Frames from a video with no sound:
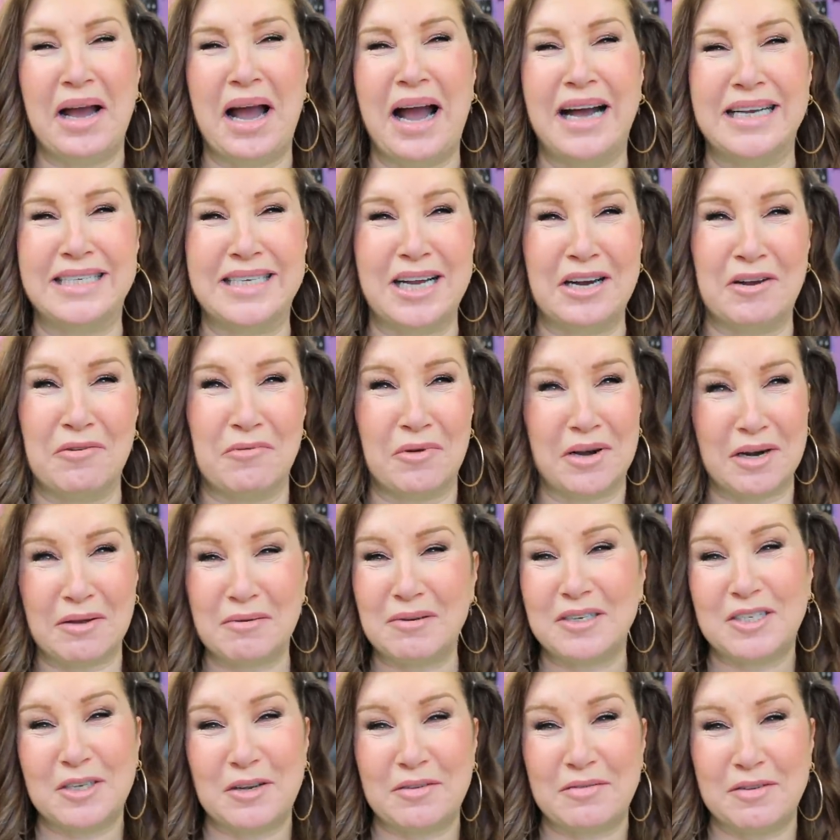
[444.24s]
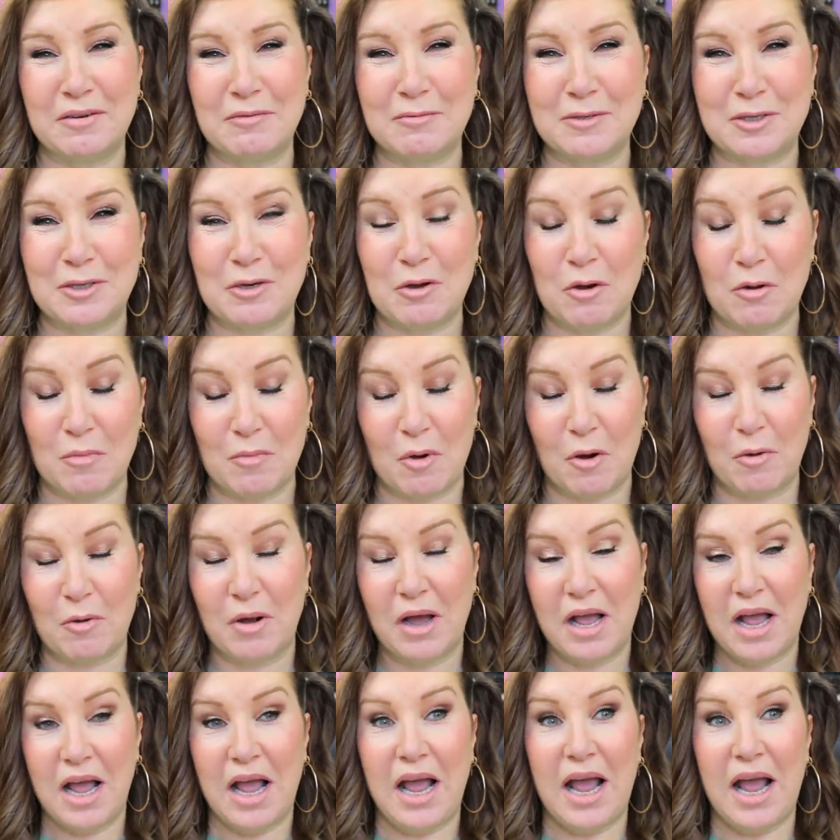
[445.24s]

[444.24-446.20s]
I don't know what it would do if it was normal.